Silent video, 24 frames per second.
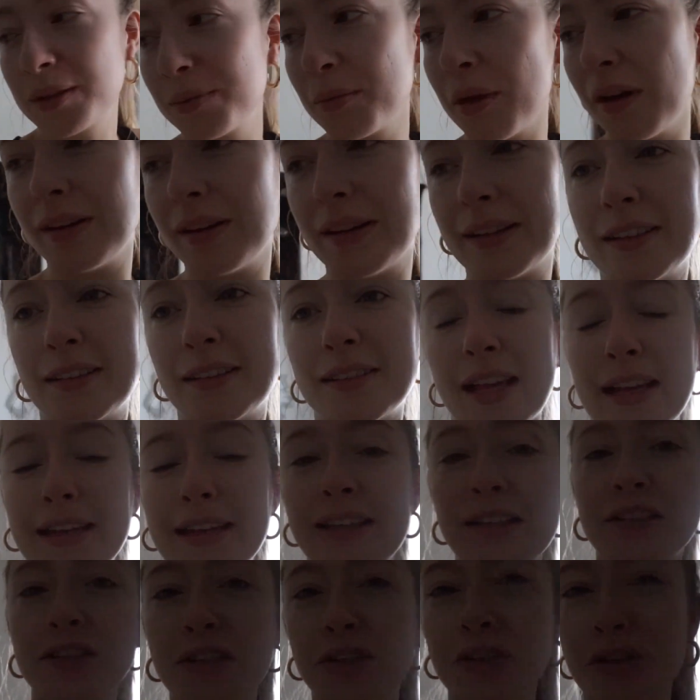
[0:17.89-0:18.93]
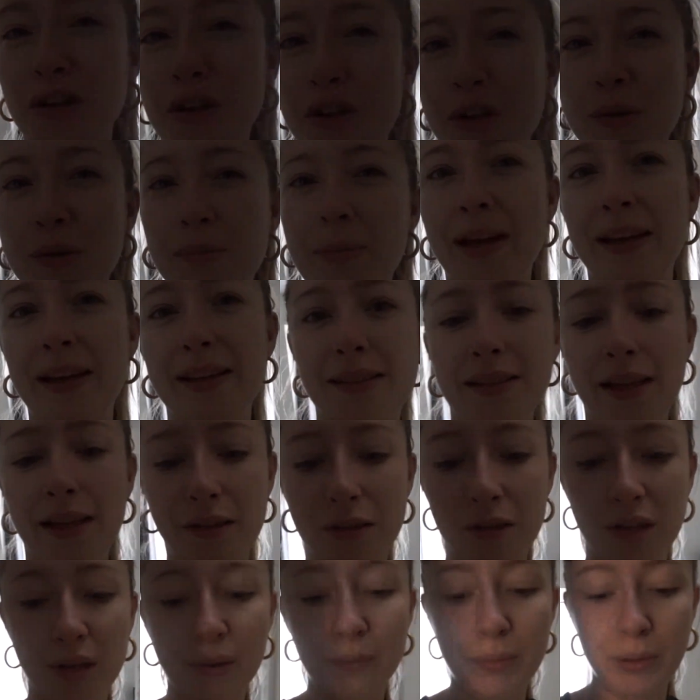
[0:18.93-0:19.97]
morning because I need to show you my
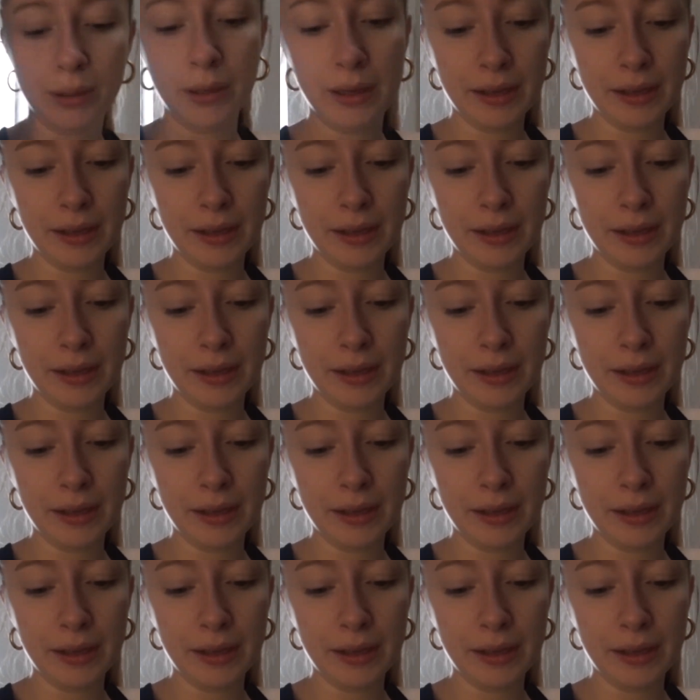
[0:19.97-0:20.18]
setup